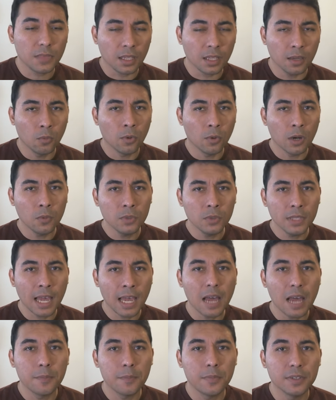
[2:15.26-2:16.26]
What would
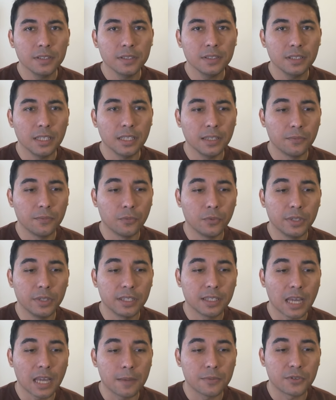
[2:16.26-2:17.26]
happen if we
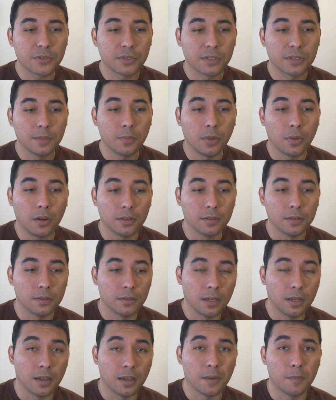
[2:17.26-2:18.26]
capture the pawn
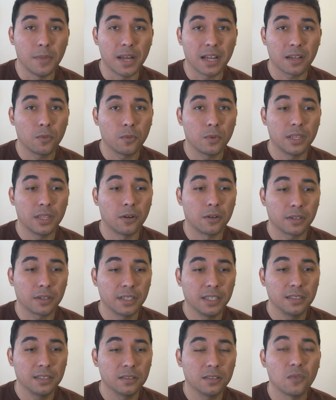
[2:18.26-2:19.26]
back with our
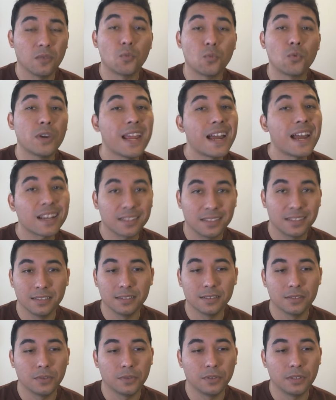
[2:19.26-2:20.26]
king,
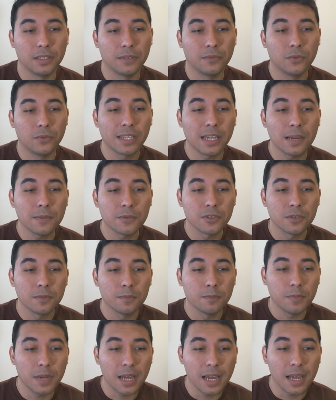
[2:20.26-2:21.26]
reacting to it? If we capture
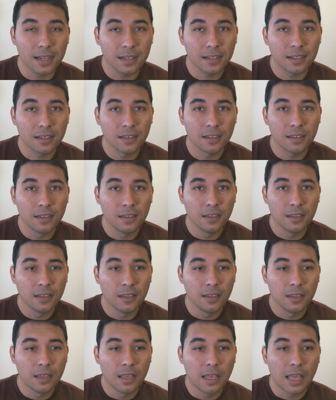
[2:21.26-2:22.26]
back,
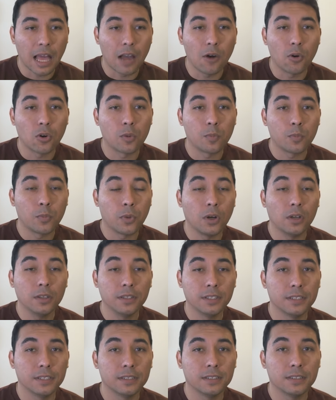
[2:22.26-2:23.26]
our
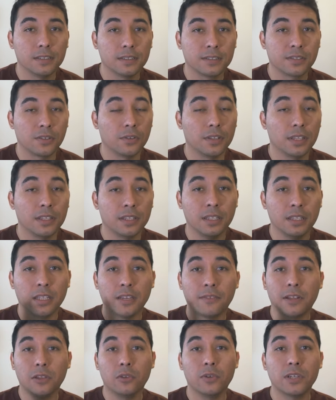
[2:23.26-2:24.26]
opponent, so the
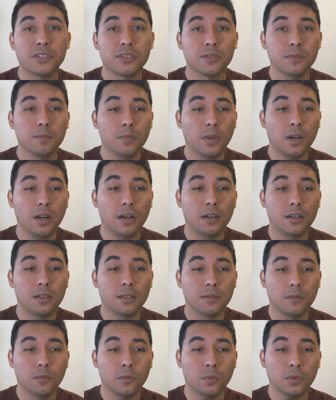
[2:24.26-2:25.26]
evaluation
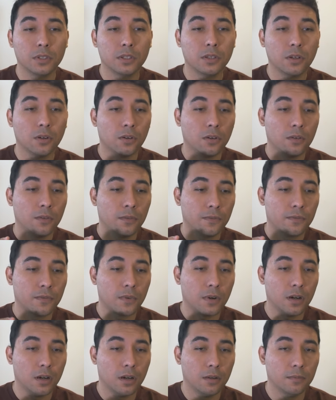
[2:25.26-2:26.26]
bar would go
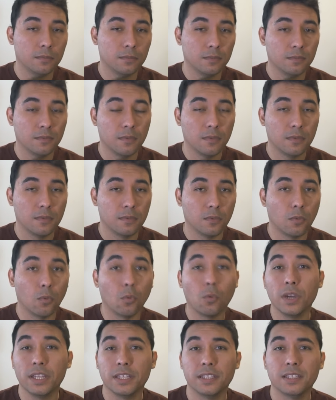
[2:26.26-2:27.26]
from
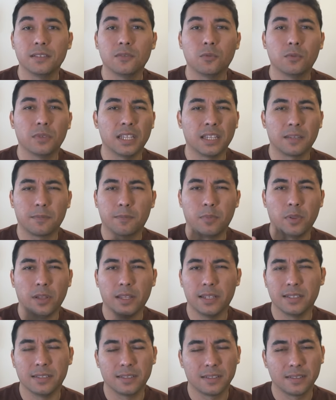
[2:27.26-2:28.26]
winning with like
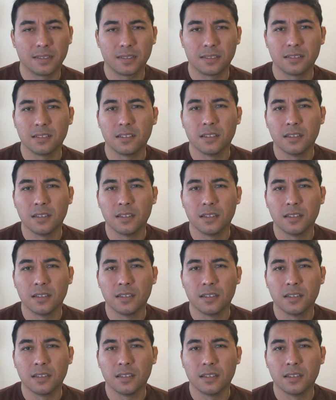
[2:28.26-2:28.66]
+5,